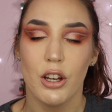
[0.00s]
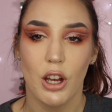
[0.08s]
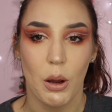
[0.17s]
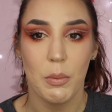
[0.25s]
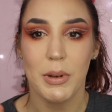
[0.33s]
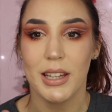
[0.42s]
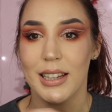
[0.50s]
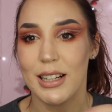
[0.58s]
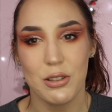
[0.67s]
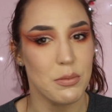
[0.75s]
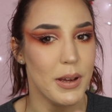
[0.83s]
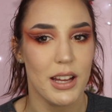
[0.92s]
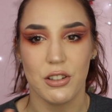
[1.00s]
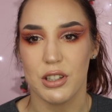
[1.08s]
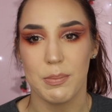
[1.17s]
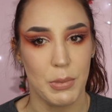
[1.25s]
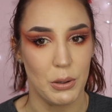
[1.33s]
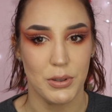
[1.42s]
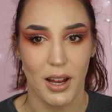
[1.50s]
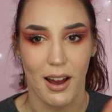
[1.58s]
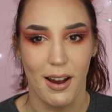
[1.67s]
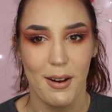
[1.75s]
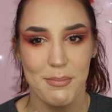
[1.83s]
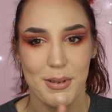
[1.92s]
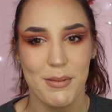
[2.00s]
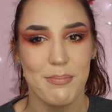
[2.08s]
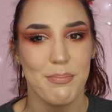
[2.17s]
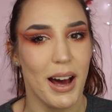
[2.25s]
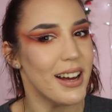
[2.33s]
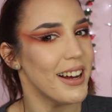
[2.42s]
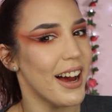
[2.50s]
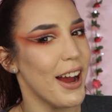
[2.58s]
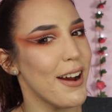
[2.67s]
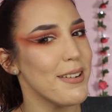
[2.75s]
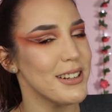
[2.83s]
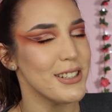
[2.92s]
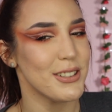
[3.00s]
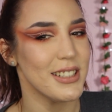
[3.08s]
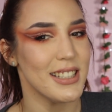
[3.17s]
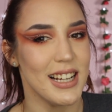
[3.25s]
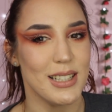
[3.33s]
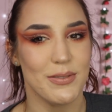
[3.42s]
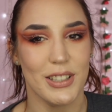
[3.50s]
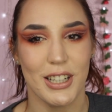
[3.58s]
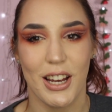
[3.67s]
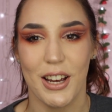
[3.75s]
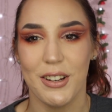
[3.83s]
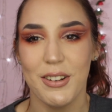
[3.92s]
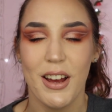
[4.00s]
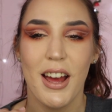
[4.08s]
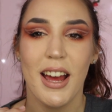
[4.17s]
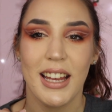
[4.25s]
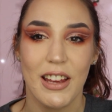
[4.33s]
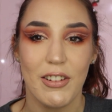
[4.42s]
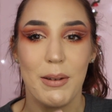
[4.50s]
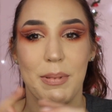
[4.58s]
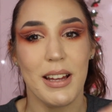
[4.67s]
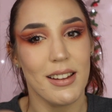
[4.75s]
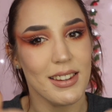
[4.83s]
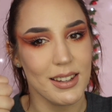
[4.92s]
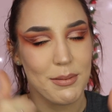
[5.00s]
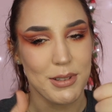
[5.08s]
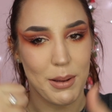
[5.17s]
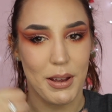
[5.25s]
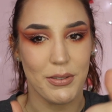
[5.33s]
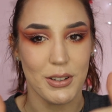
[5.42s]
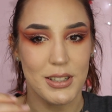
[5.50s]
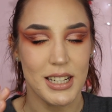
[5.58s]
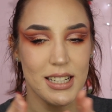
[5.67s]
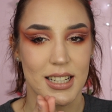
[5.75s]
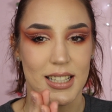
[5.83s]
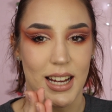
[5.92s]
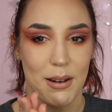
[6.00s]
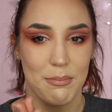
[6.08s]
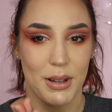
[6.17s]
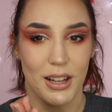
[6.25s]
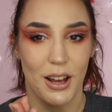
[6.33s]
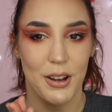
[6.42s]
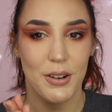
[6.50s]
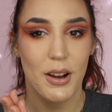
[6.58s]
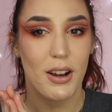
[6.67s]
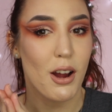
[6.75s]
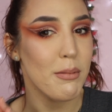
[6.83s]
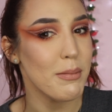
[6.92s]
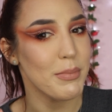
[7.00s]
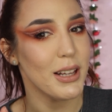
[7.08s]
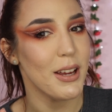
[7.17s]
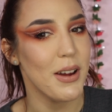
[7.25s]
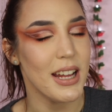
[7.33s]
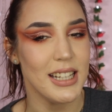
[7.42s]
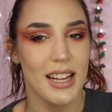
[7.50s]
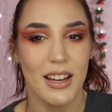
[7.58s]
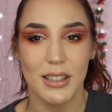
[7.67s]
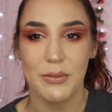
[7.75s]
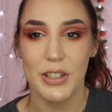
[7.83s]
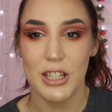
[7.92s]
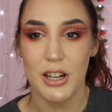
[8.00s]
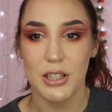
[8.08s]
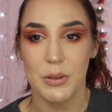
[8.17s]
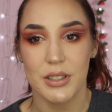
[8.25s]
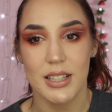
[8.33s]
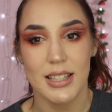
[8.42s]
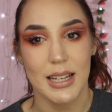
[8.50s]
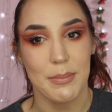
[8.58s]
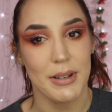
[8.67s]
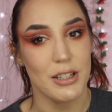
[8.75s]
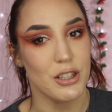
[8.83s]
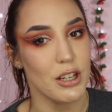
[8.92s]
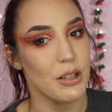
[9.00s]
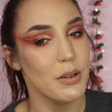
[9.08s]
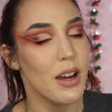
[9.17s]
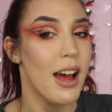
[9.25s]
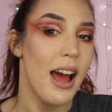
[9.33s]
Go in with a little bit and just build it up. But I hope you enjoyed today's video. Give it a big thumbs up if you did down below. Comment below any other videos you want to see me do.